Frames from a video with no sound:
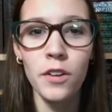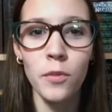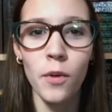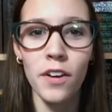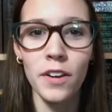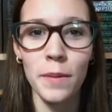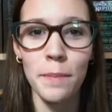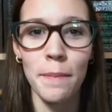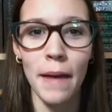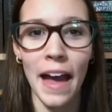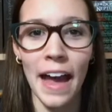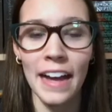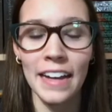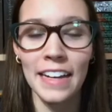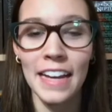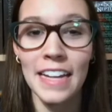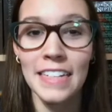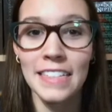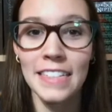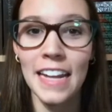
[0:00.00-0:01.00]
welcome
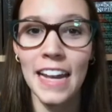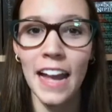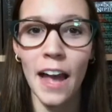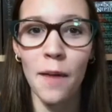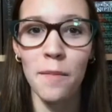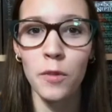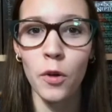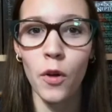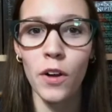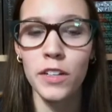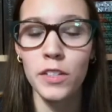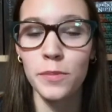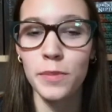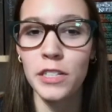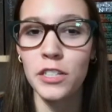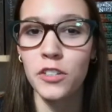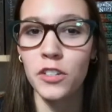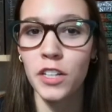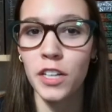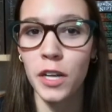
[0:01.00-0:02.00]
back. Today I'm going to
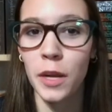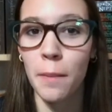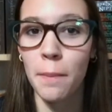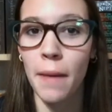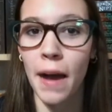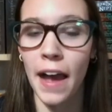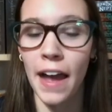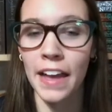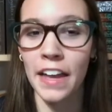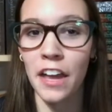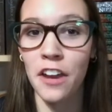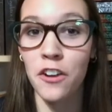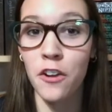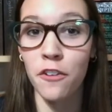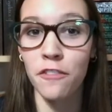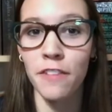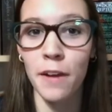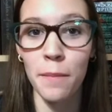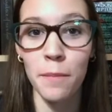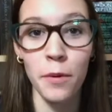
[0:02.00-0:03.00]
be doing my
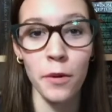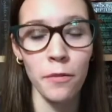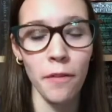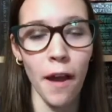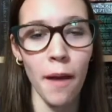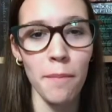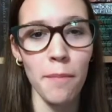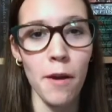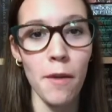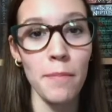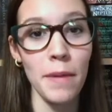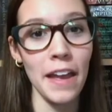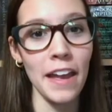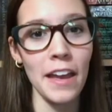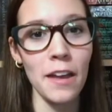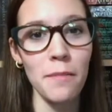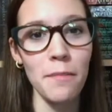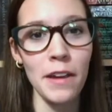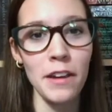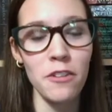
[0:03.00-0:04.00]
November wrap-up
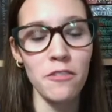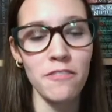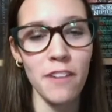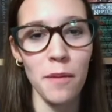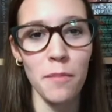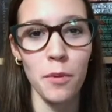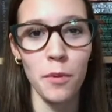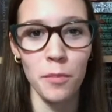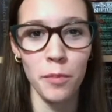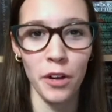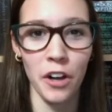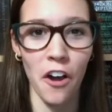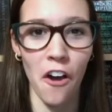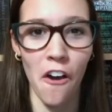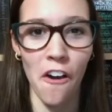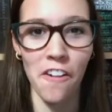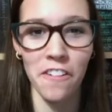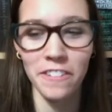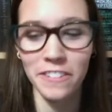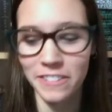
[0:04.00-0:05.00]
and my November book
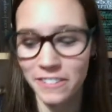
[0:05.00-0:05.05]
haul.